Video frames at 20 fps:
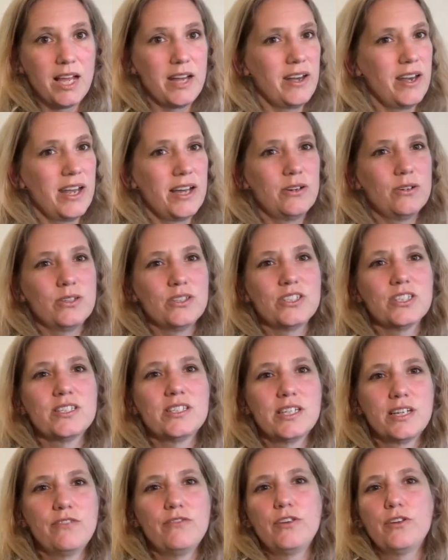Now, just
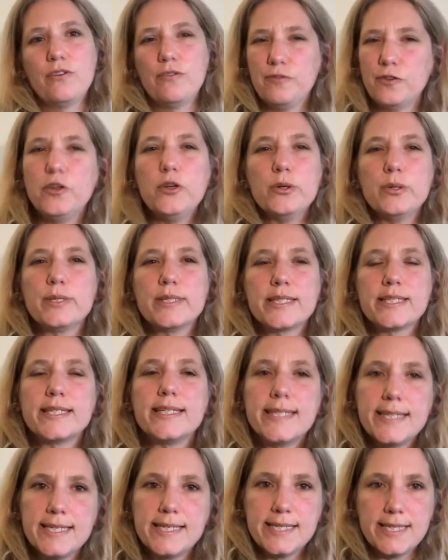to give you a few
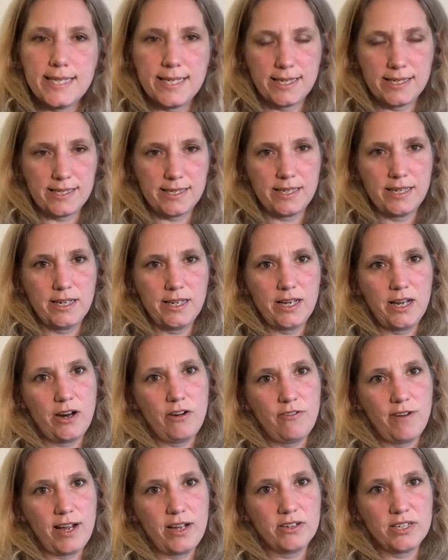statistics
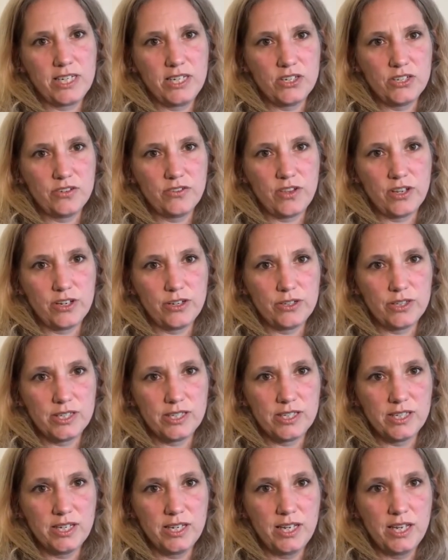around each of
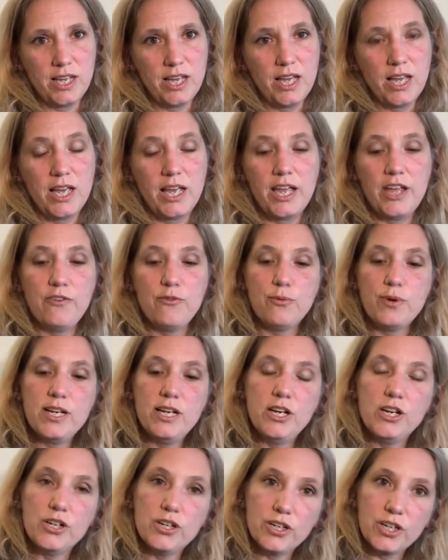those, if we
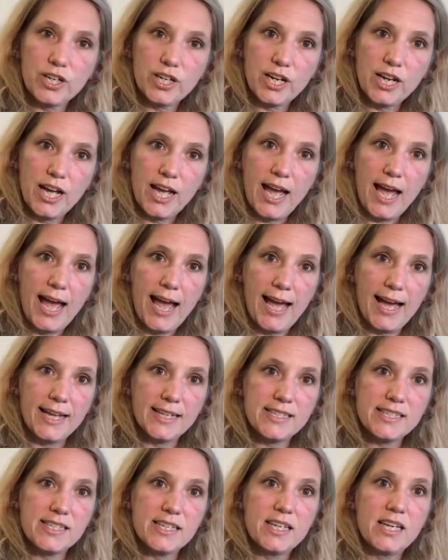look
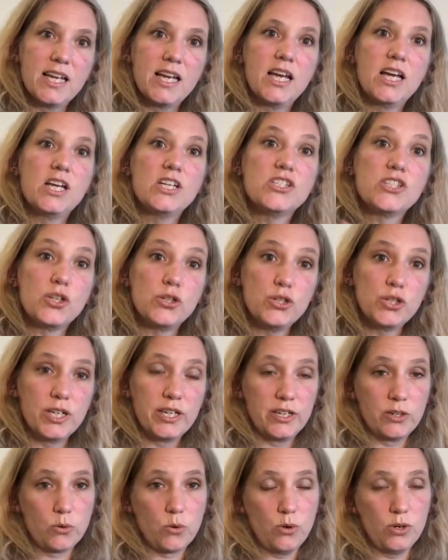at social
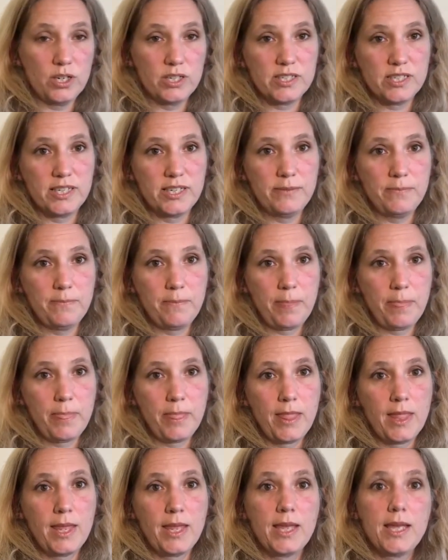inequality,
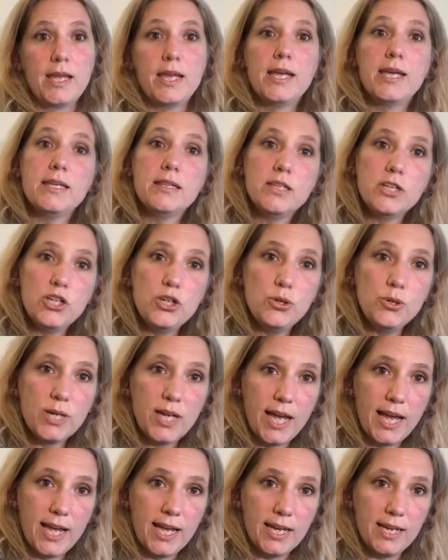in the
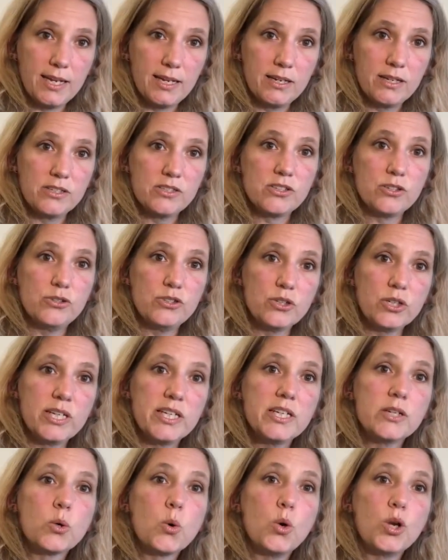UK, social
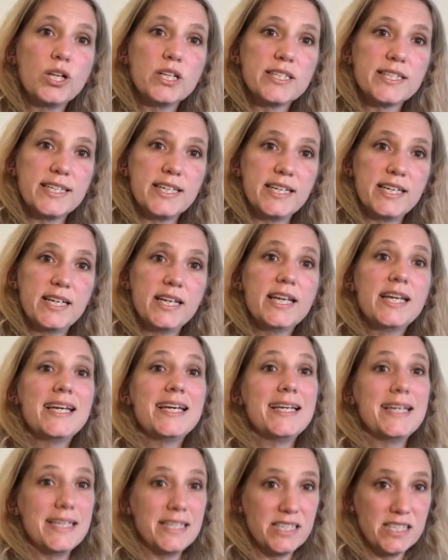inequality
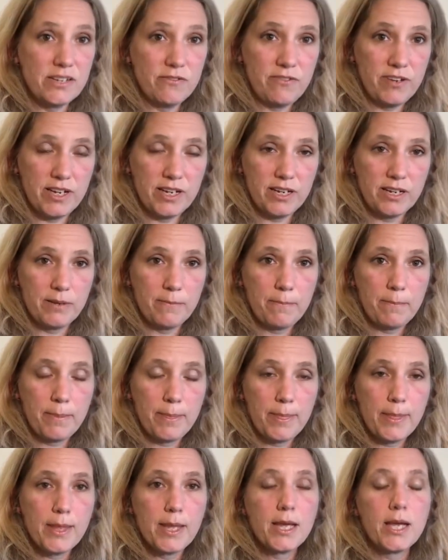is severe.
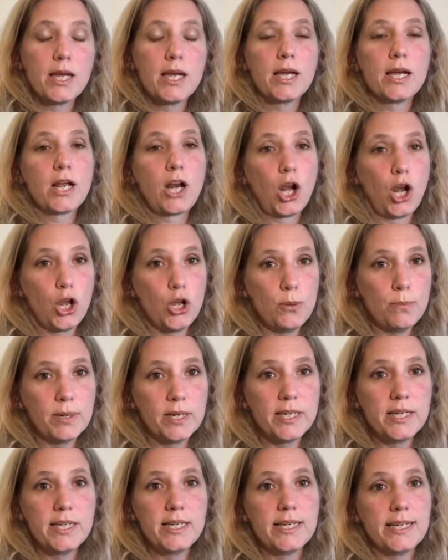
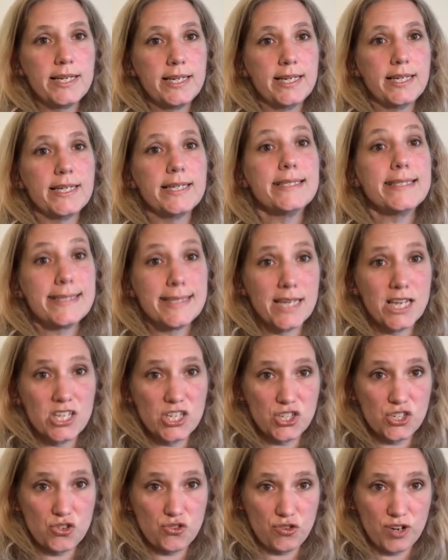Globally, it's
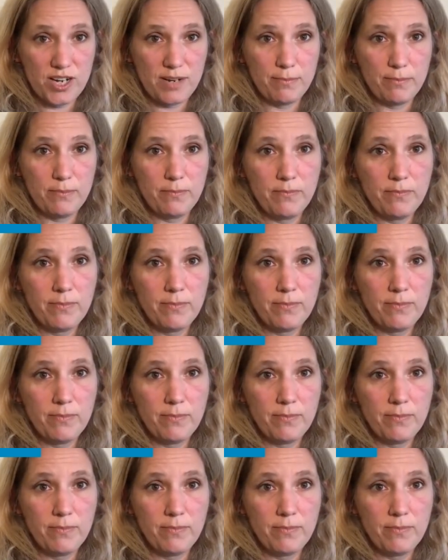extreme.